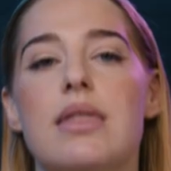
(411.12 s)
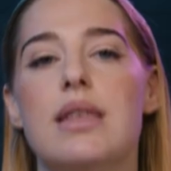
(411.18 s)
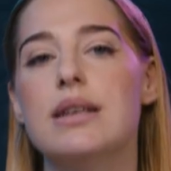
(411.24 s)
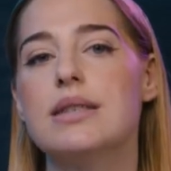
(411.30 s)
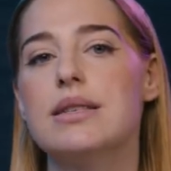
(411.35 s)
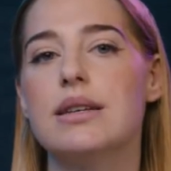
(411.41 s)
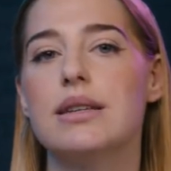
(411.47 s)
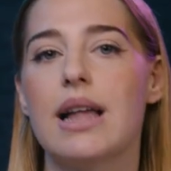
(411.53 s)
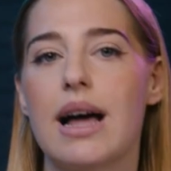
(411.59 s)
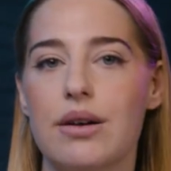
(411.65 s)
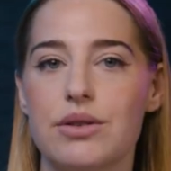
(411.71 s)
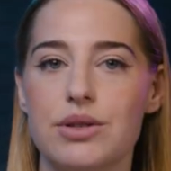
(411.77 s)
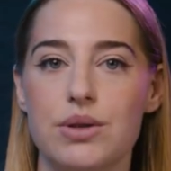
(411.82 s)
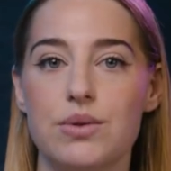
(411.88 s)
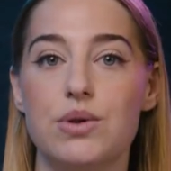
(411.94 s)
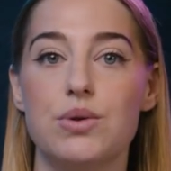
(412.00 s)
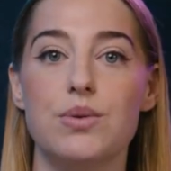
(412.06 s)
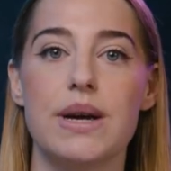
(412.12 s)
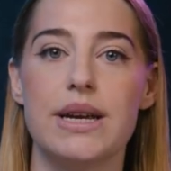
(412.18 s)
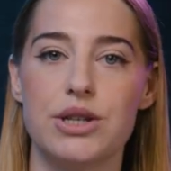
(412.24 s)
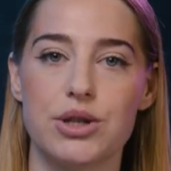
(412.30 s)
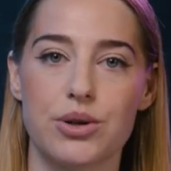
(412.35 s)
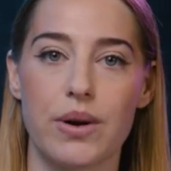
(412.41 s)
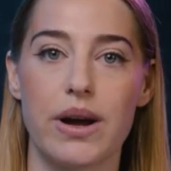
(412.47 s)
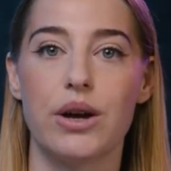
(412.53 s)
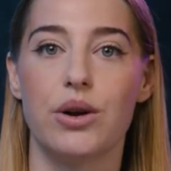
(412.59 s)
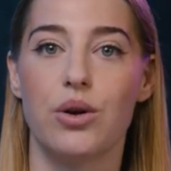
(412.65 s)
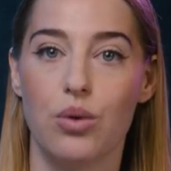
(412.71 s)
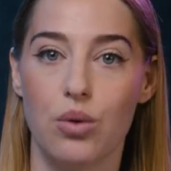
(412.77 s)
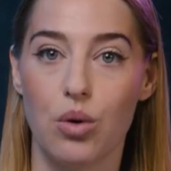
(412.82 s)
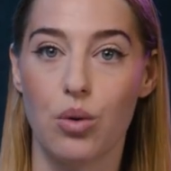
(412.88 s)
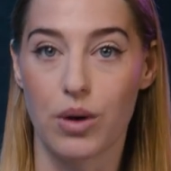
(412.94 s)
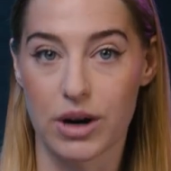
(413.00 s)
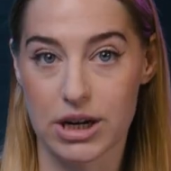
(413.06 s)
This allows you to integrate
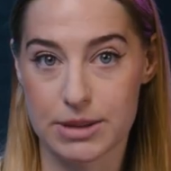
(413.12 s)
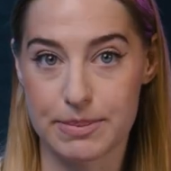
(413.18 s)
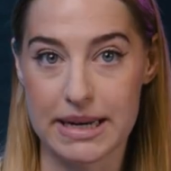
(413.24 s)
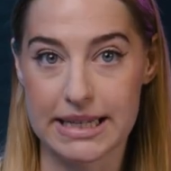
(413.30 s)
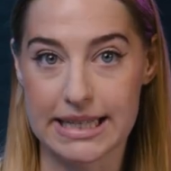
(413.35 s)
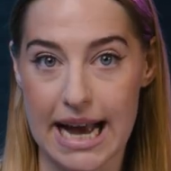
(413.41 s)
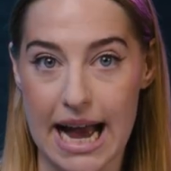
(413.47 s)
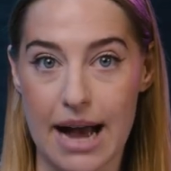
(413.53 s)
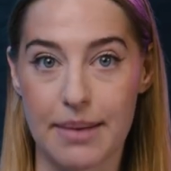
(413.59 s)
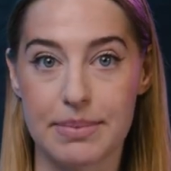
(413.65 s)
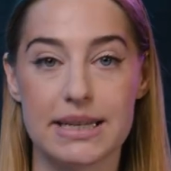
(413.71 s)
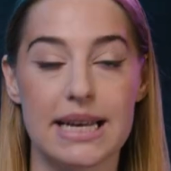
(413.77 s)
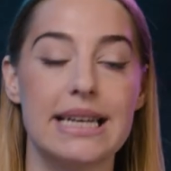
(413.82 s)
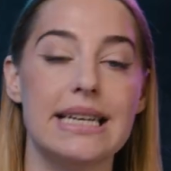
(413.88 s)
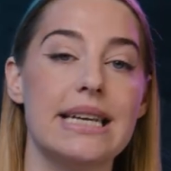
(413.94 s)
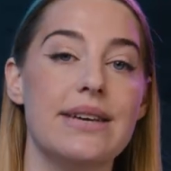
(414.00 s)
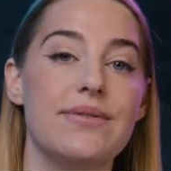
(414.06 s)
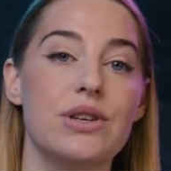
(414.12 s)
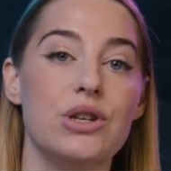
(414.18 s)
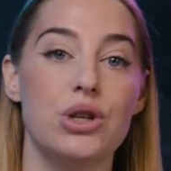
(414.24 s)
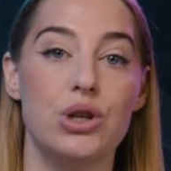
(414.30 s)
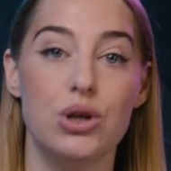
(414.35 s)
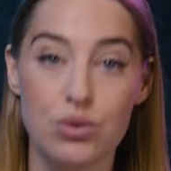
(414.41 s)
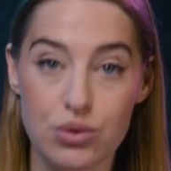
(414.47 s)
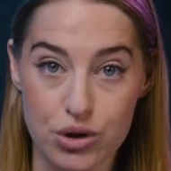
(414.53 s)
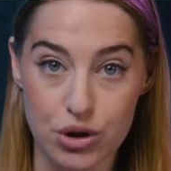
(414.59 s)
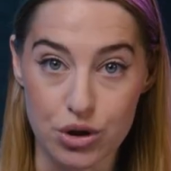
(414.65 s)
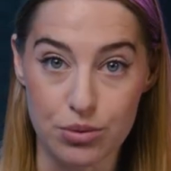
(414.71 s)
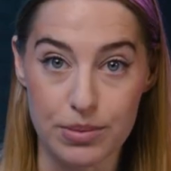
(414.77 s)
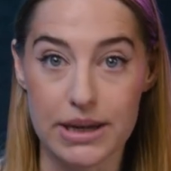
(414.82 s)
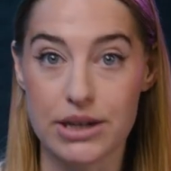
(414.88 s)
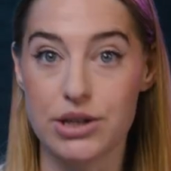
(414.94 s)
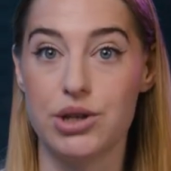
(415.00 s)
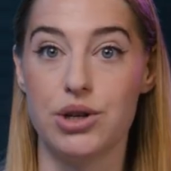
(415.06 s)
Google Workspace apps and even YouTube
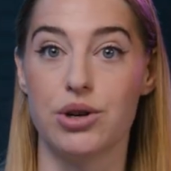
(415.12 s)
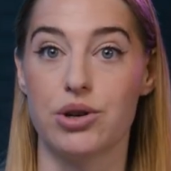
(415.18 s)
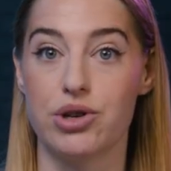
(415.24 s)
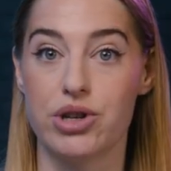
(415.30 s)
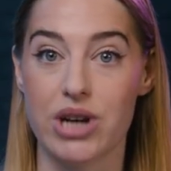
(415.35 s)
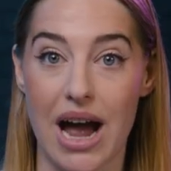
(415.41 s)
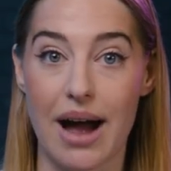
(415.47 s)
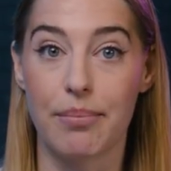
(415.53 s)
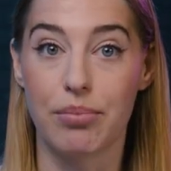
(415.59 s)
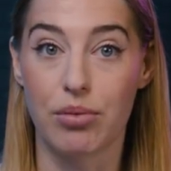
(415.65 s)
into your chat